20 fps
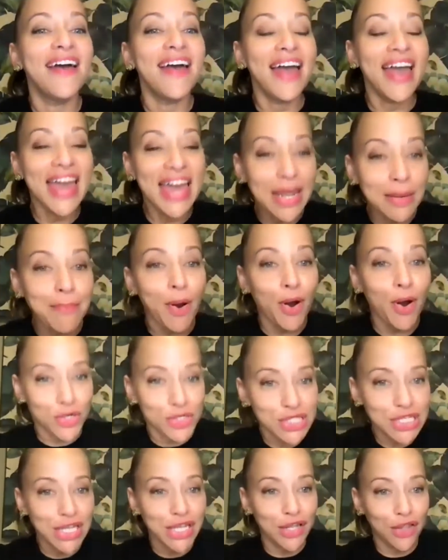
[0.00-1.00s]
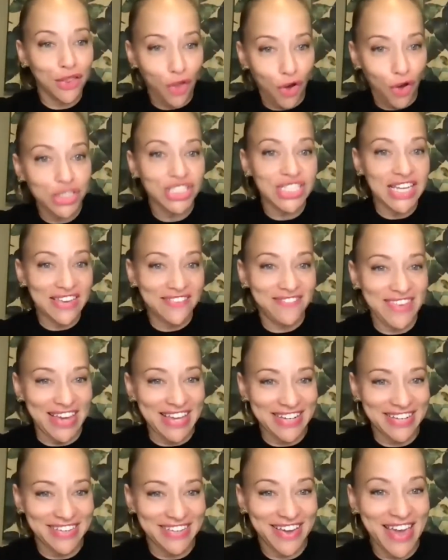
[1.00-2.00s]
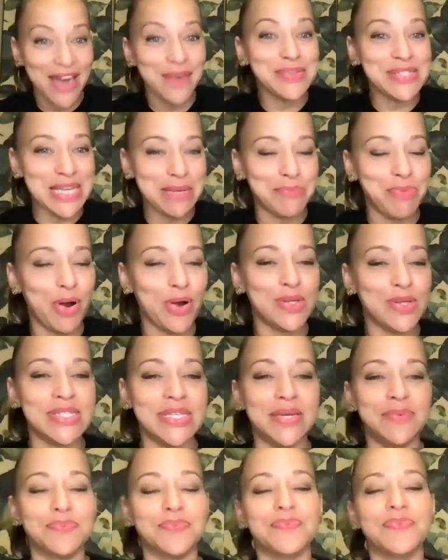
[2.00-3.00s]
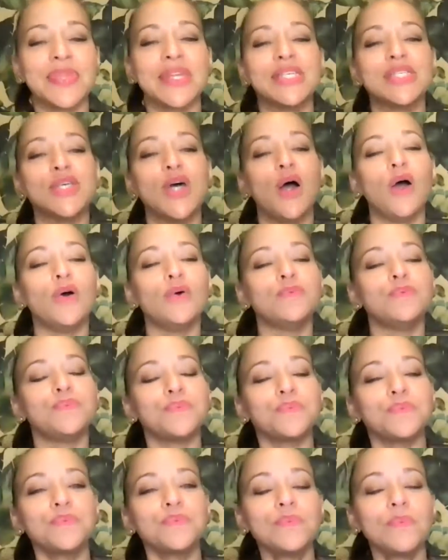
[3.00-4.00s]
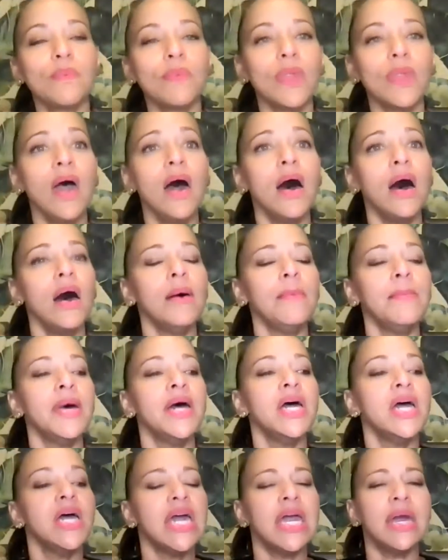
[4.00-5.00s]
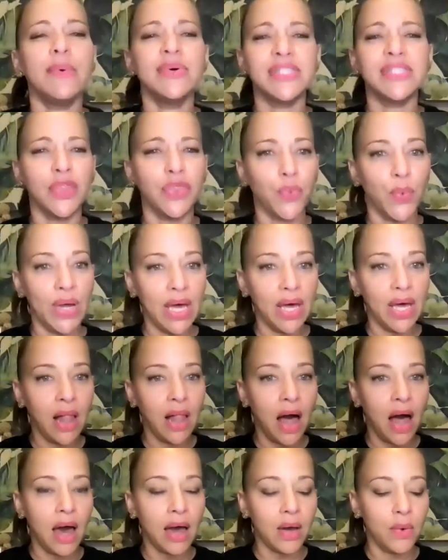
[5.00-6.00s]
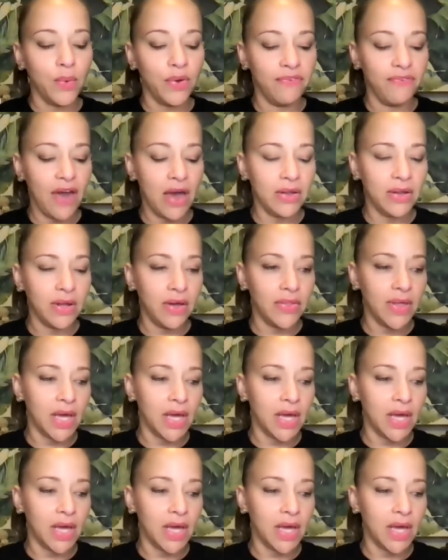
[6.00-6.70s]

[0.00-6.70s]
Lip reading: In-person launch event. Okay. It was in person. So it was at 3:00. We found out that